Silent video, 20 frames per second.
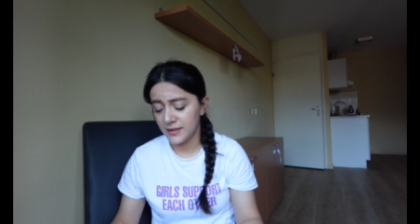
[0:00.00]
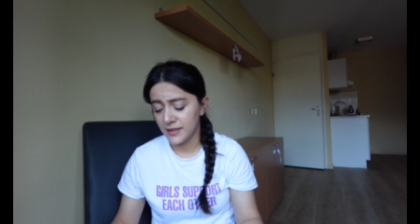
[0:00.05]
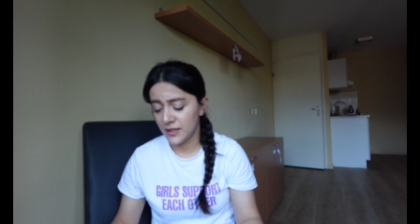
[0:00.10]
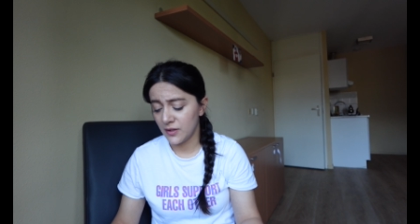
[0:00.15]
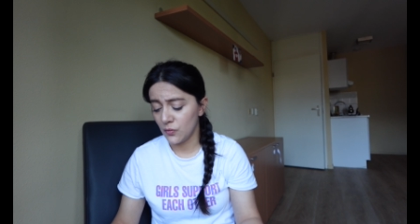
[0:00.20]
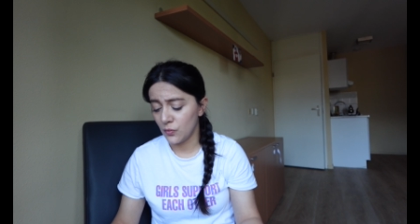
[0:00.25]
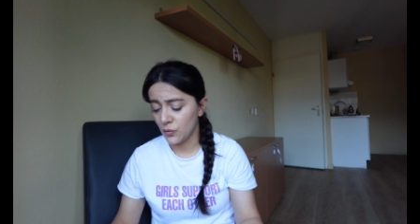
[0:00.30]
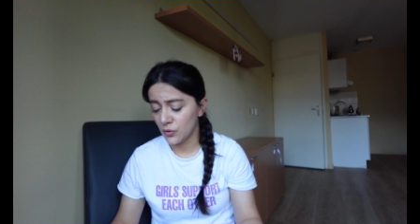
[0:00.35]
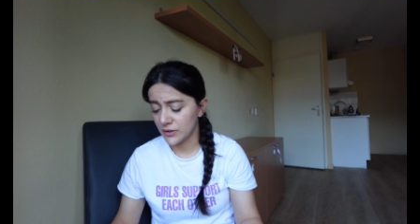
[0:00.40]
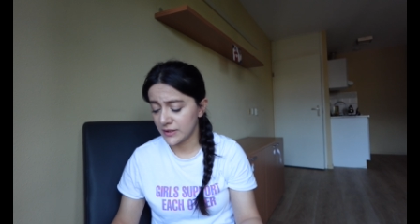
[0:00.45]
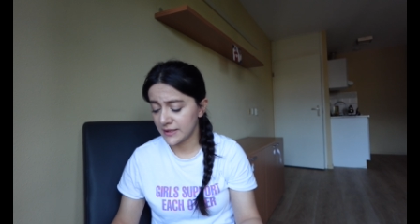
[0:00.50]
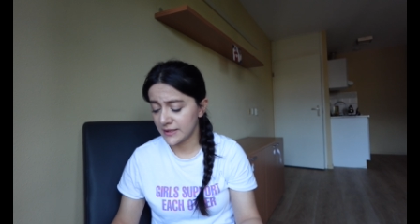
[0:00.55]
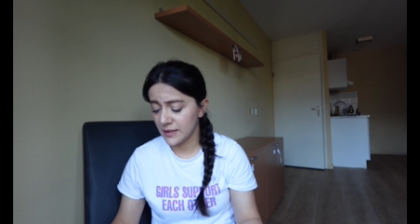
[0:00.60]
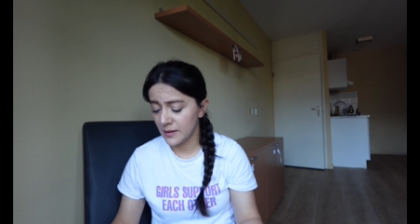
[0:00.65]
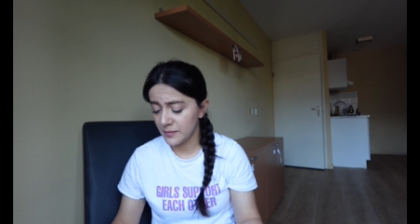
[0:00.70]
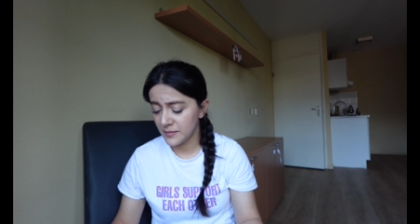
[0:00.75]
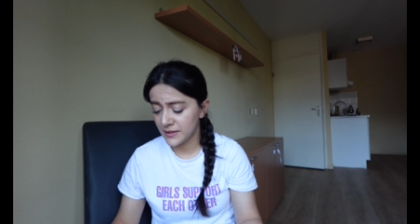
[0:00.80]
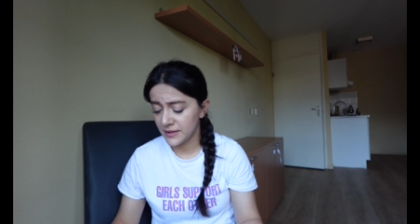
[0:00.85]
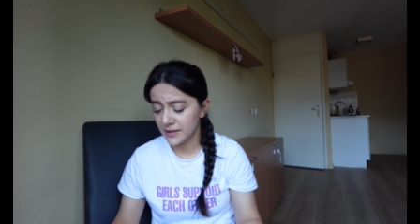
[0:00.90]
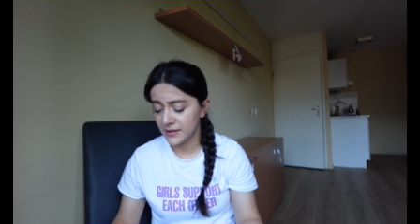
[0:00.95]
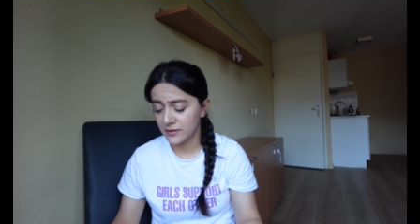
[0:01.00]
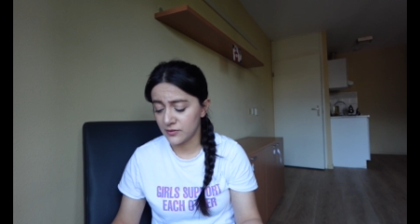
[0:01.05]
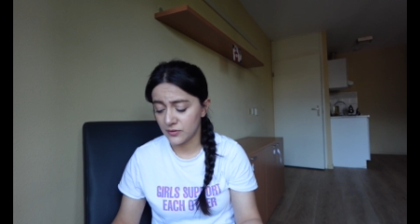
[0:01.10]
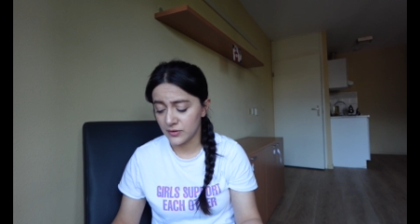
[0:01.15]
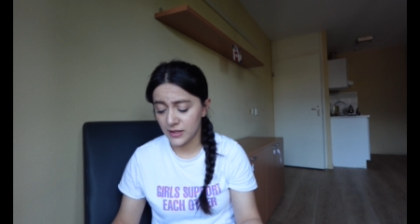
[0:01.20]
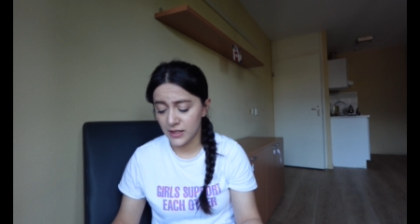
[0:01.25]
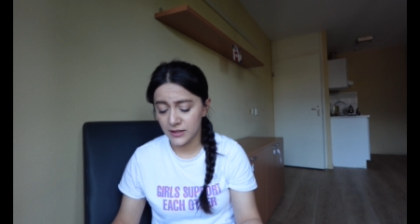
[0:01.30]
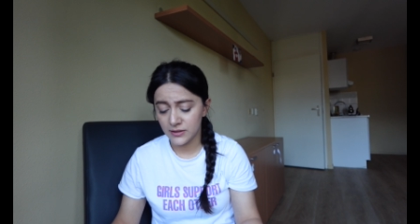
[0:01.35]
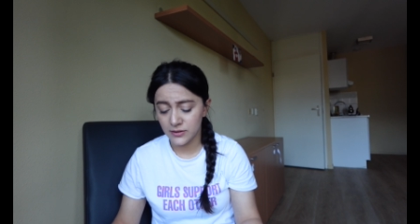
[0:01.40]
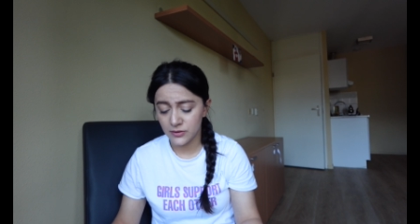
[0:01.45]
there was something
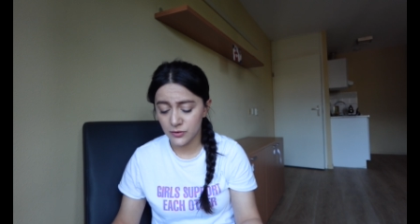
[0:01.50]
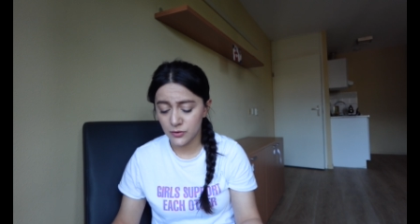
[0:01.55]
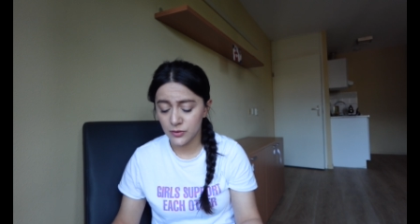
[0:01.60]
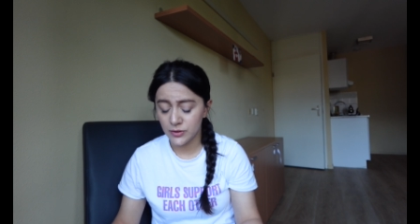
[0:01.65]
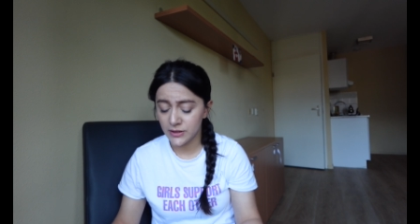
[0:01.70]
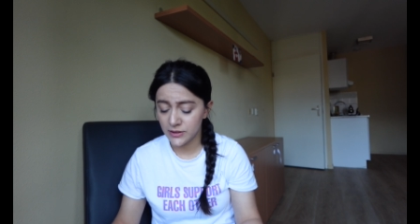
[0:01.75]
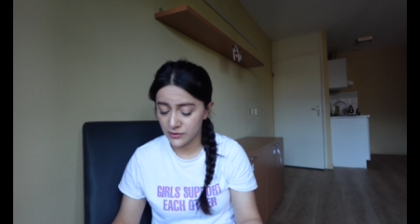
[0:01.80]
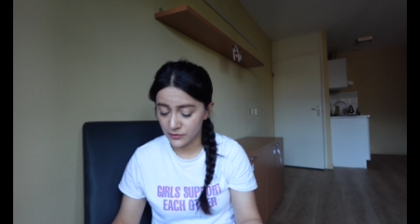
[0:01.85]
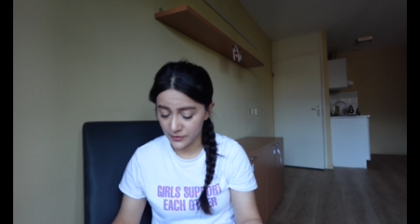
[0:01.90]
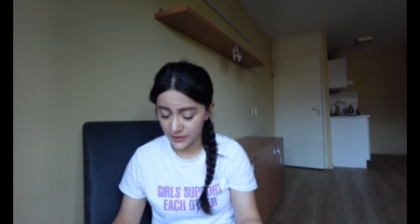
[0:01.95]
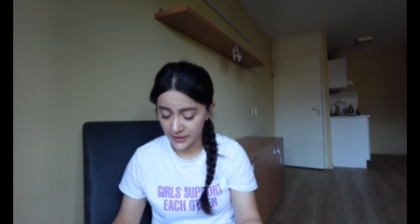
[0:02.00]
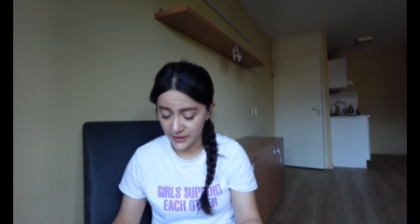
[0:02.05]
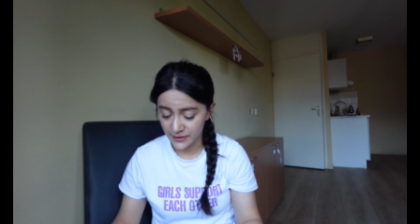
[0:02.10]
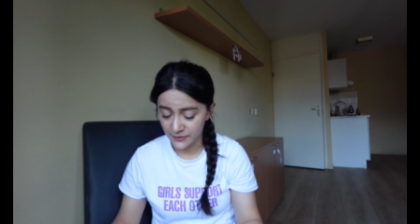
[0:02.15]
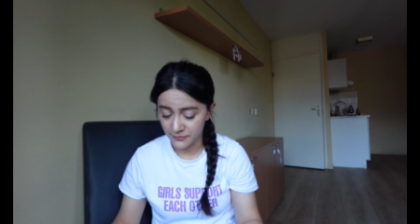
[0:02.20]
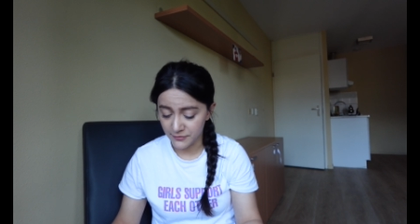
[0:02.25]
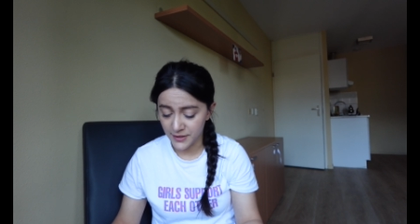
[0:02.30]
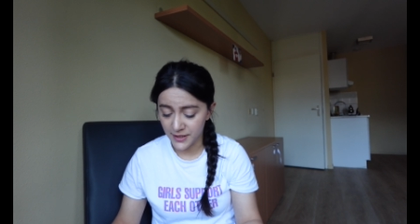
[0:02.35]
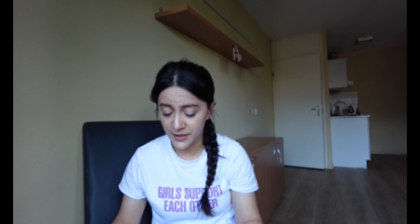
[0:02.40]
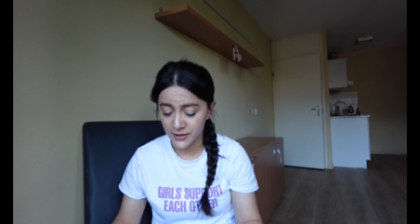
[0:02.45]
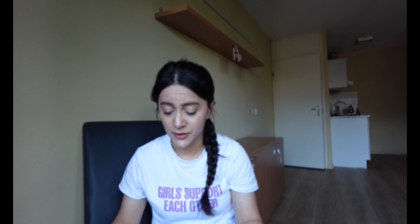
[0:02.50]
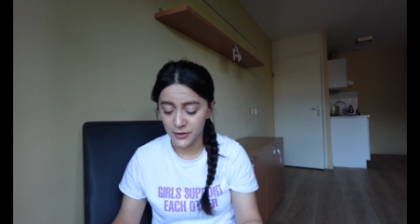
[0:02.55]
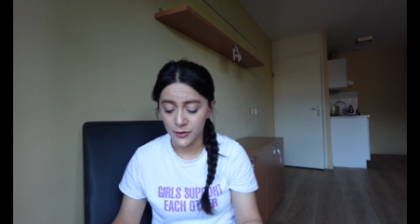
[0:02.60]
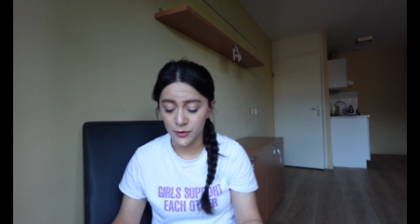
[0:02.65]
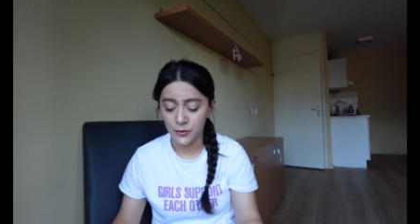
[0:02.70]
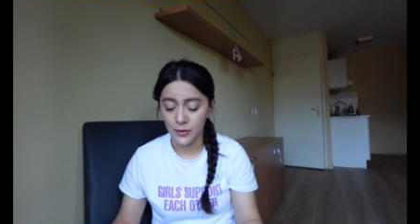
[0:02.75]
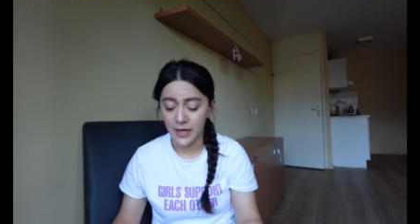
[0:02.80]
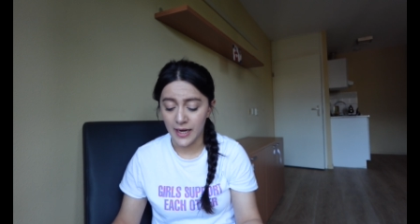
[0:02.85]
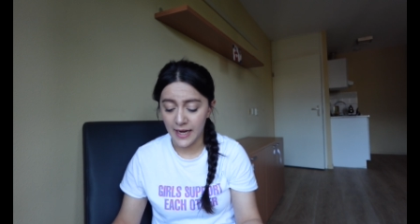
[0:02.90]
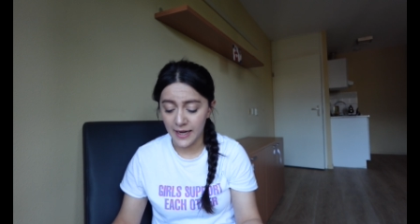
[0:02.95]
related to string where
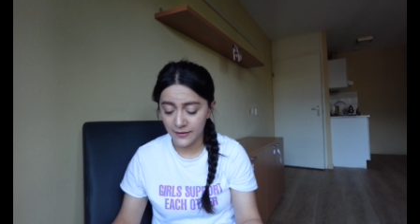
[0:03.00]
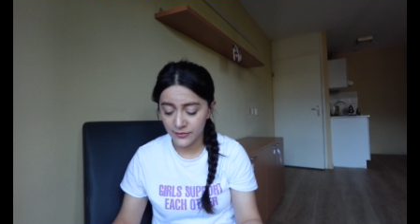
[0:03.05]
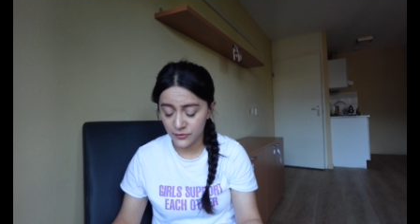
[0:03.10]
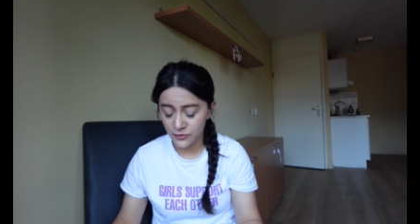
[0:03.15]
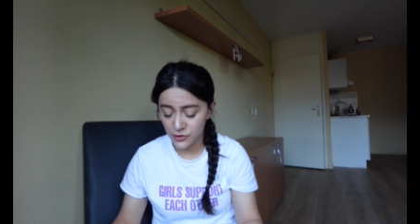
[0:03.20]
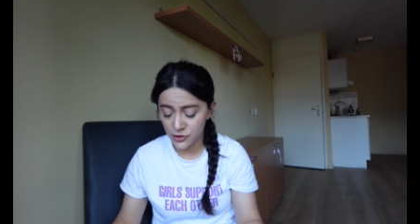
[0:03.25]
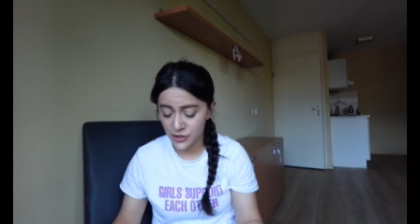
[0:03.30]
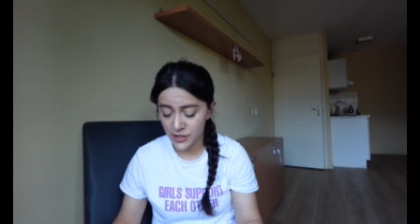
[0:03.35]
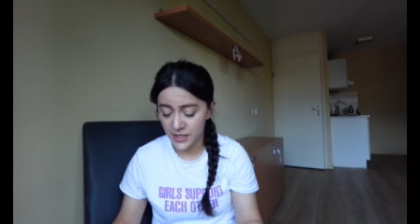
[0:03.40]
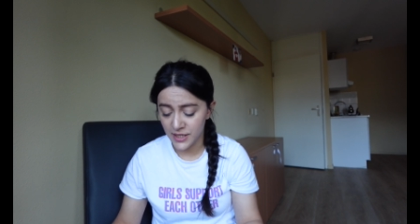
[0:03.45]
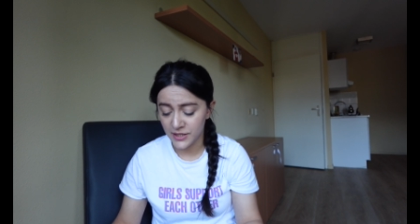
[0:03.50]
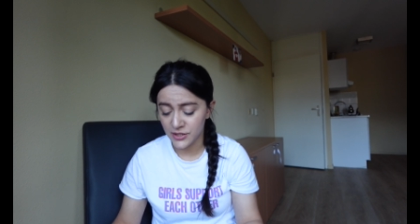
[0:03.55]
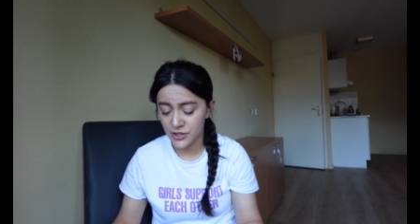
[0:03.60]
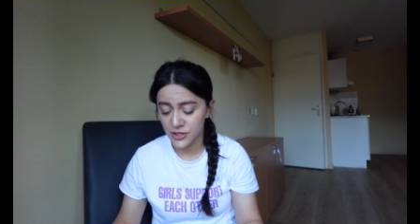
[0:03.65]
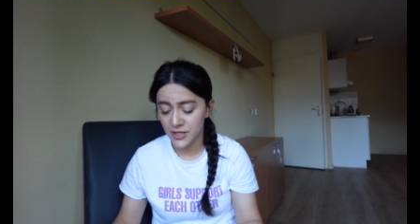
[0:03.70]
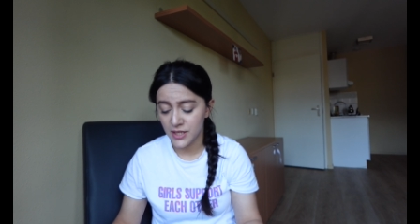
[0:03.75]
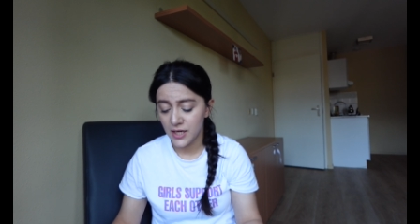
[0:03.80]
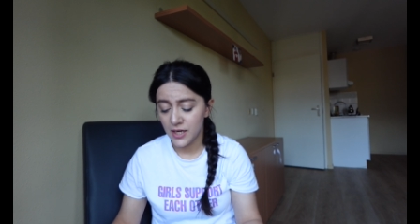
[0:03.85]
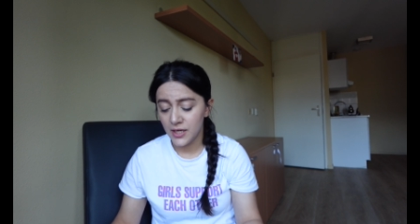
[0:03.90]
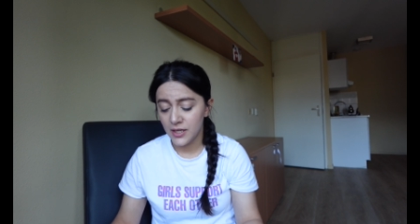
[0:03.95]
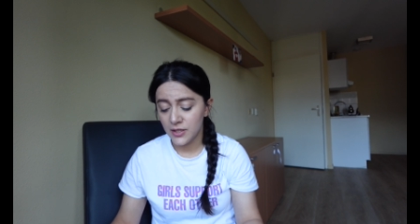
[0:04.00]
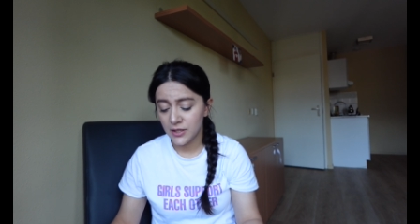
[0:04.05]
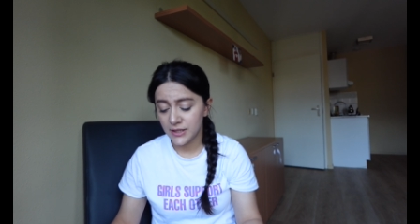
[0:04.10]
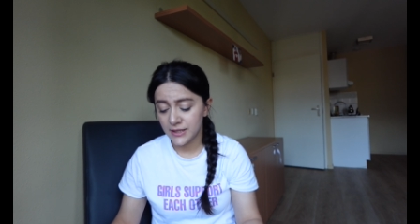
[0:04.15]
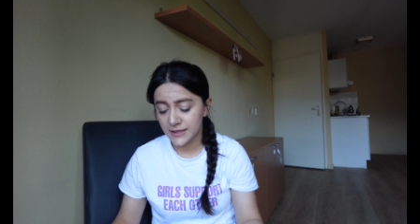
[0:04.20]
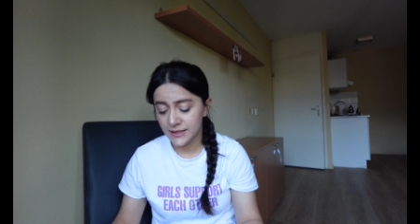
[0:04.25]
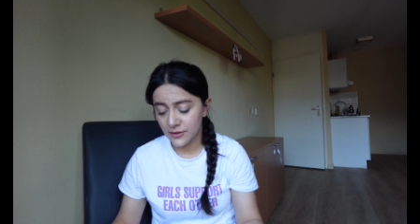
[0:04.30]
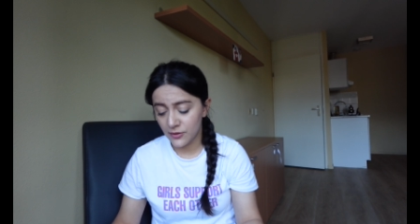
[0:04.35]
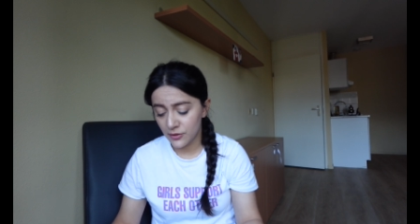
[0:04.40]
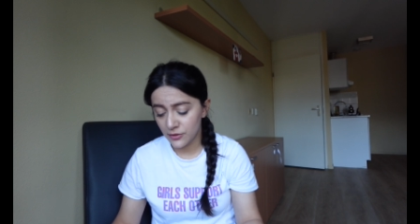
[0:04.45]
you have to change
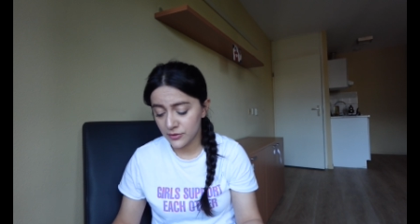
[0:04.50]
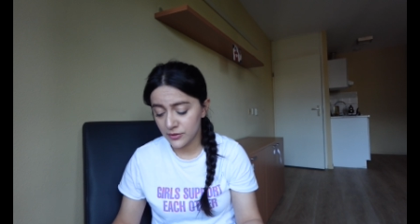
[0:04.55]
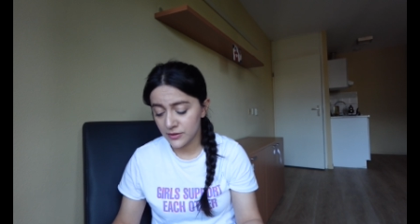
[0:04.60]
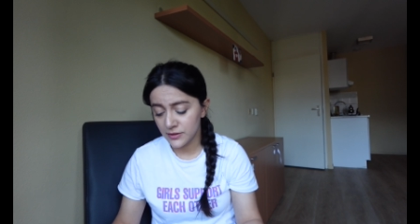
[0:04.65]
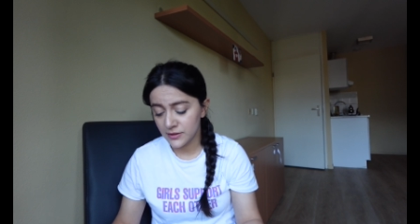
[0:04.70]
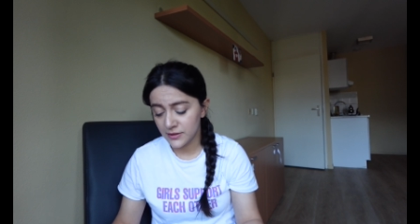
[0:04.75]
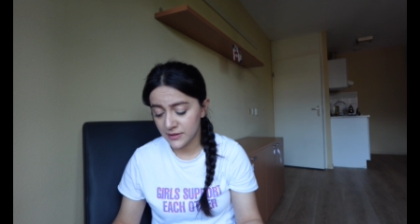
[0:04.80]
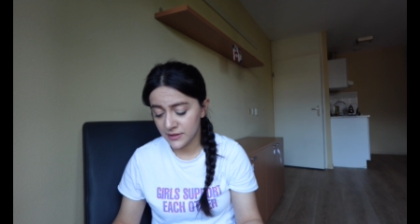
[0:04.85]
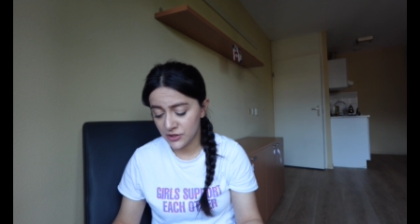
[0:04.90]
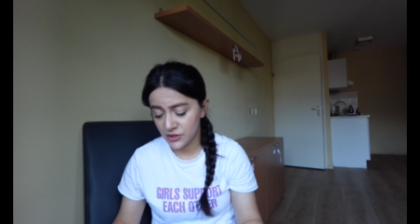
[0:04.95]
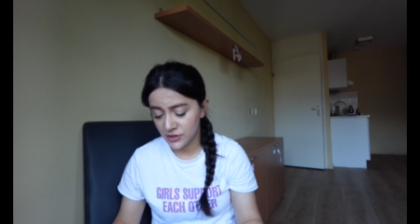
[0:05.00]
certain